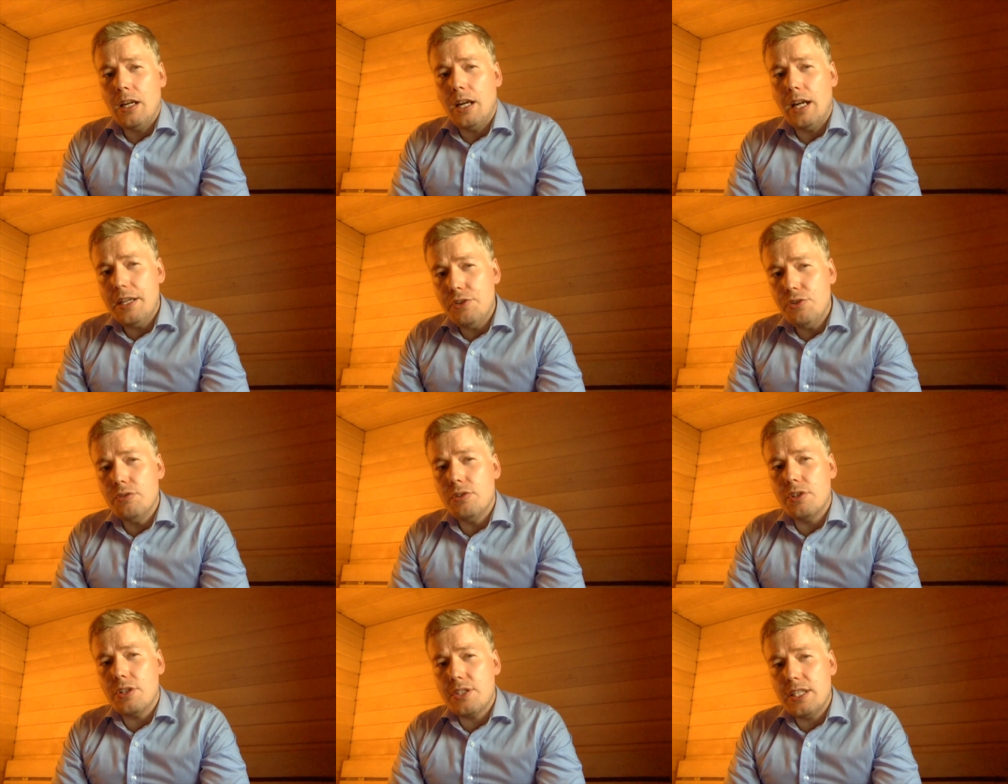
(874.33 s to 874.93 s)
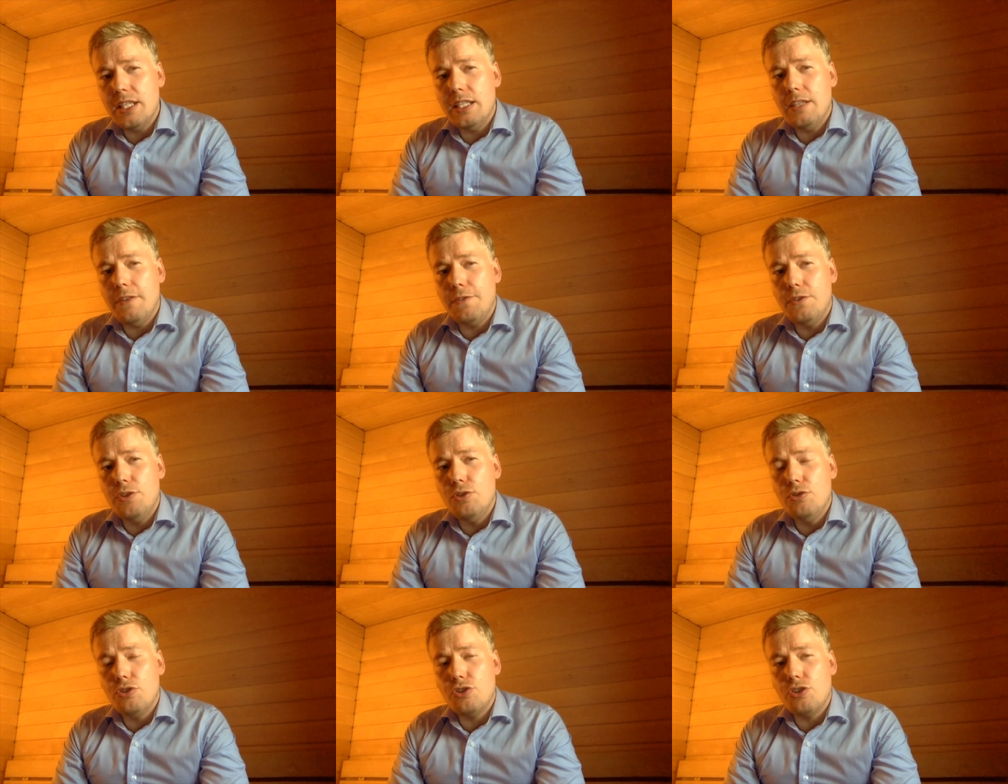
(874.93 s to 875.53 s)
I do not see the
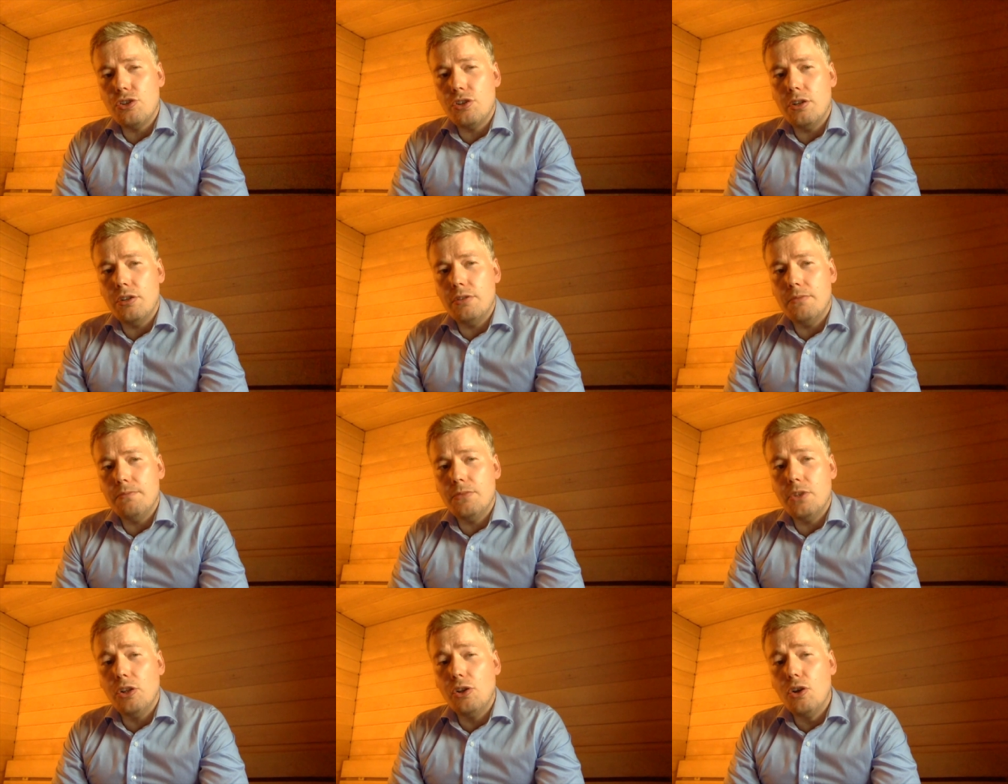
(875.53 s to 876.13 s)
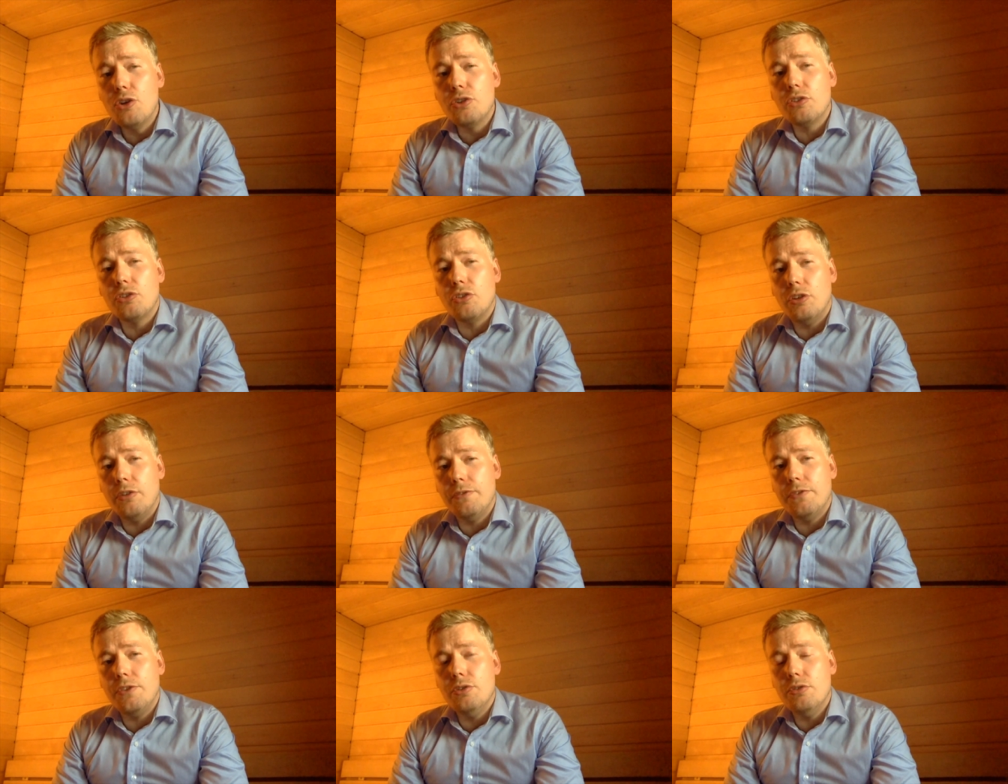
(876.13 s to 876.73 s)
future, the
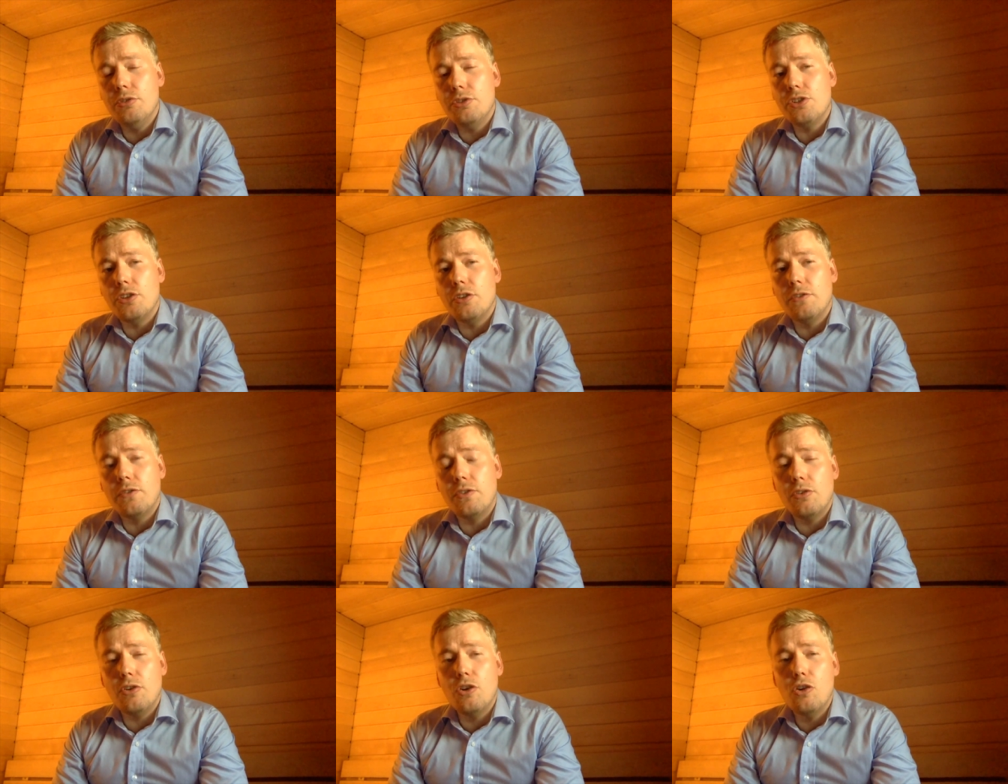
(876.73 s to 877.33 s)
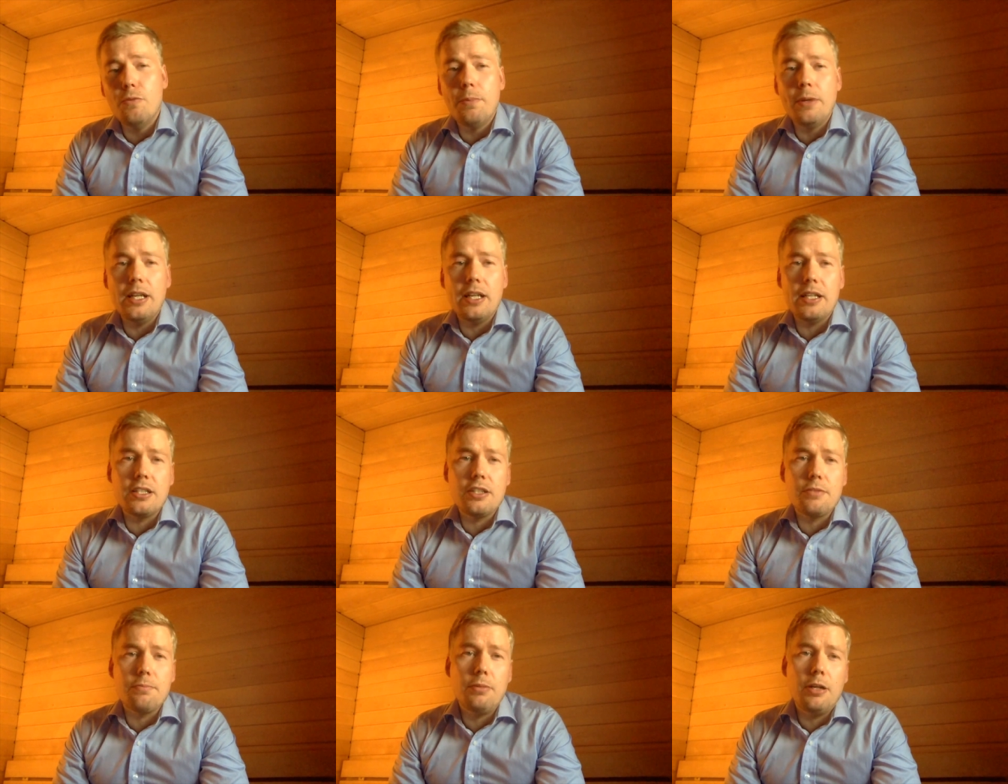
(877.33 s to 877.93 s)
long-term future for open
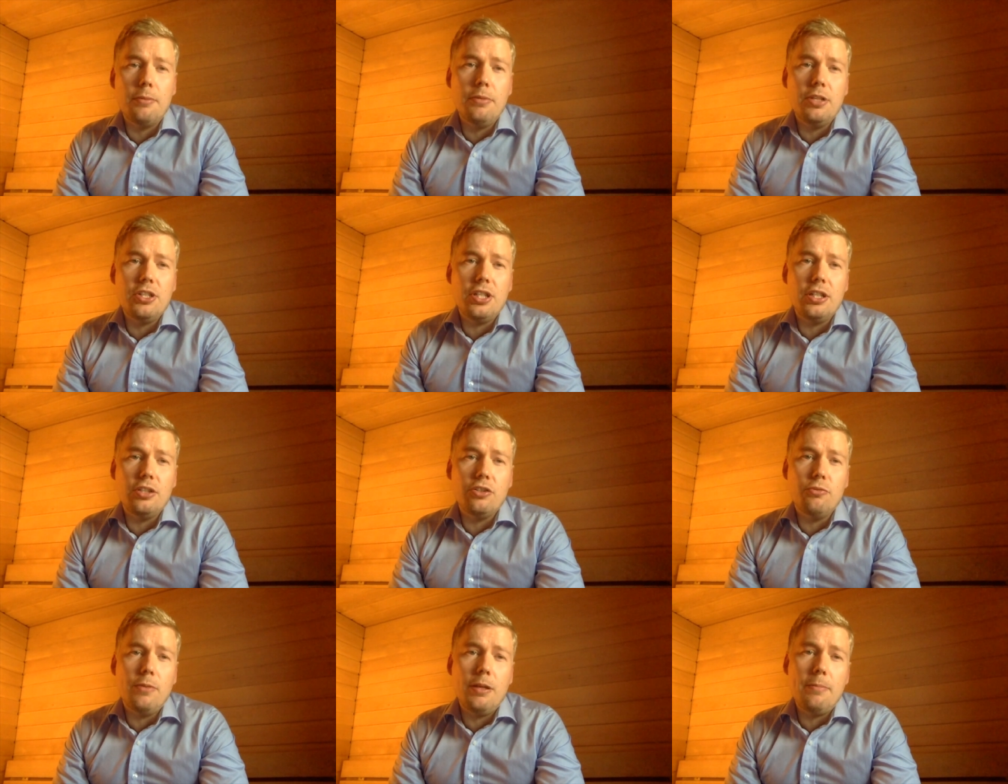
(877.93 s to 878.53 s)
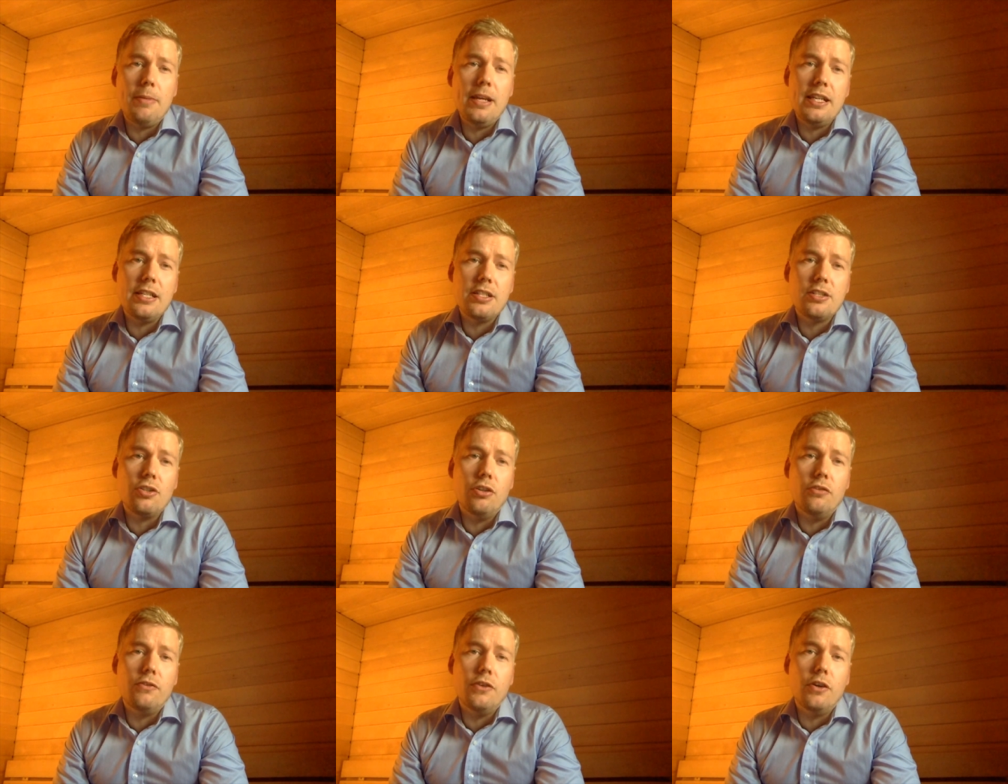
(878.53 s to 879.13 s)
access publishing to be
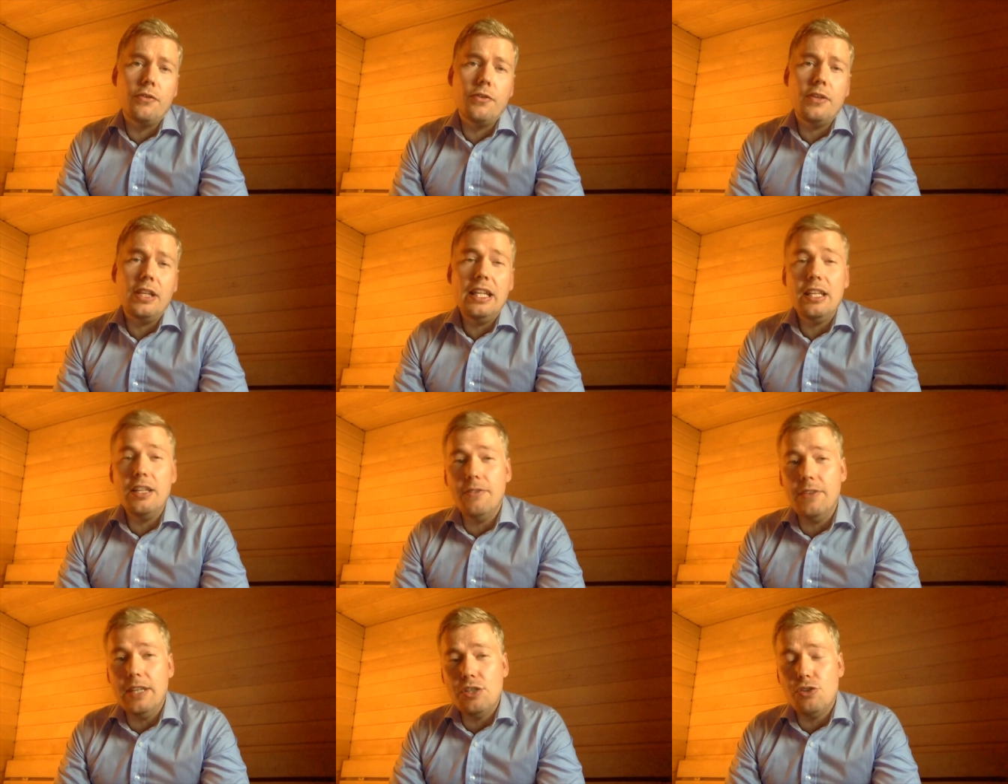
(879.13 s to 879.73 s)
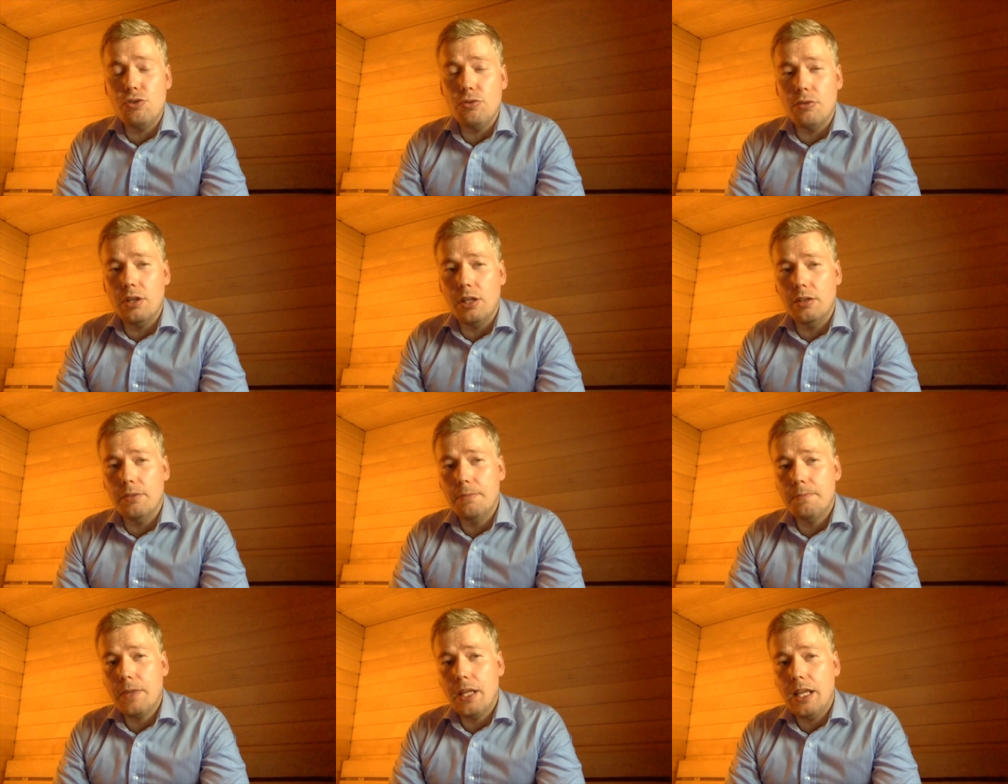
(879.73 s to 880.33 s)
based off of
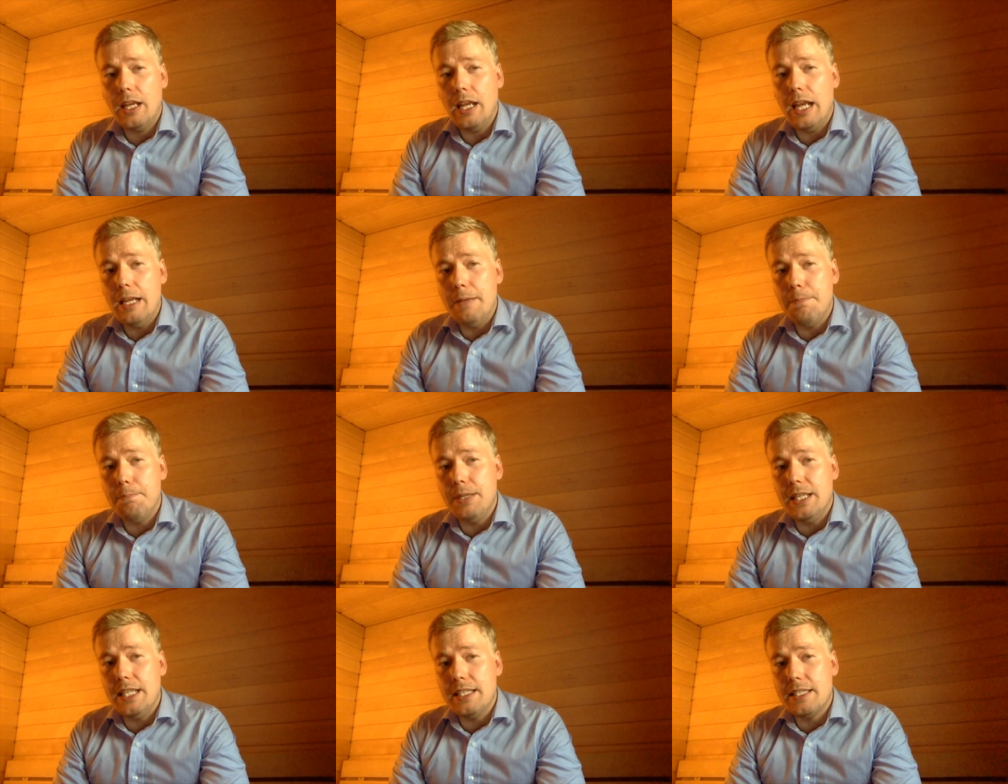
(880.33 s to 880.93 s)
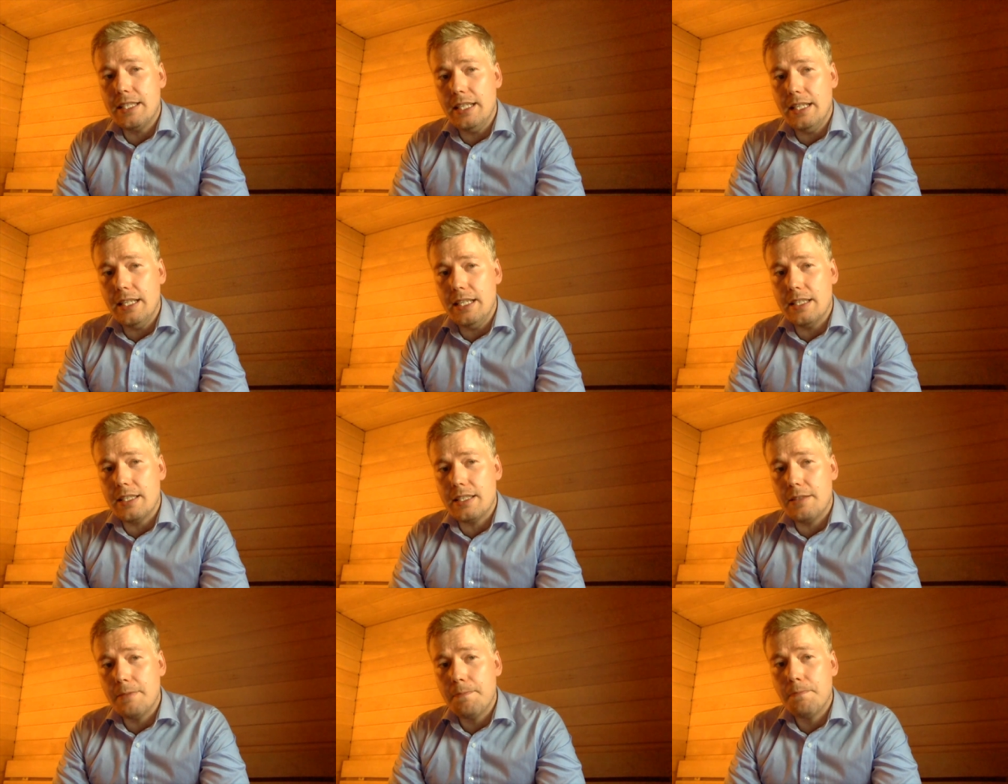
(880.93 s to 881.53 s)
individual
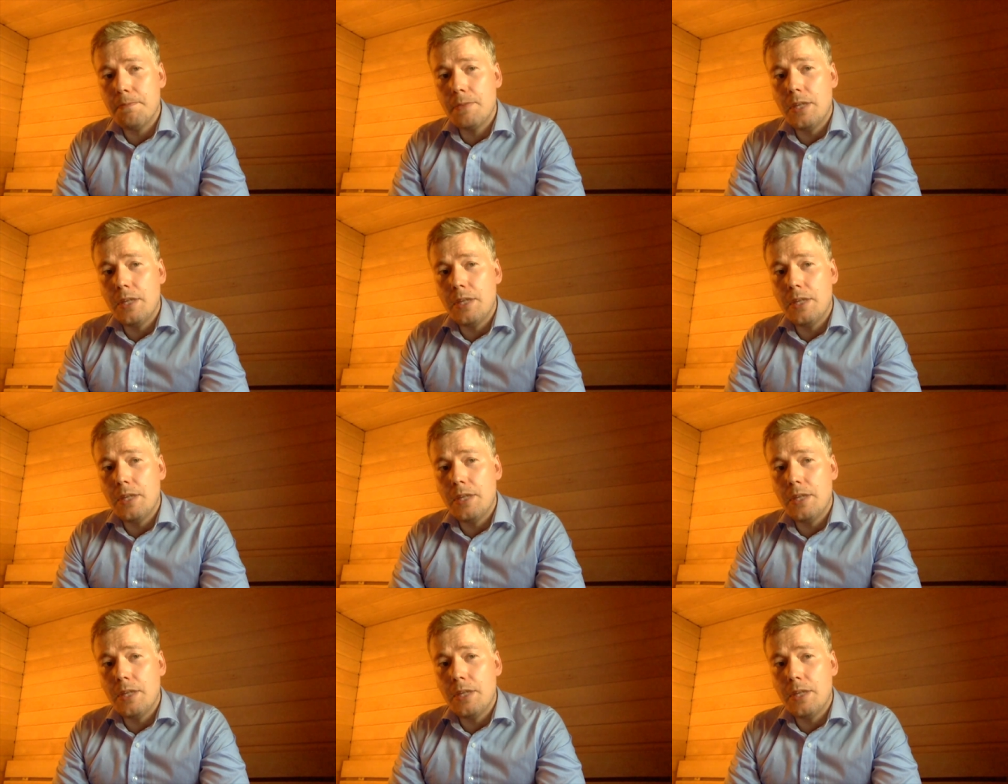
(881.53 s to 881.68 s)
APCs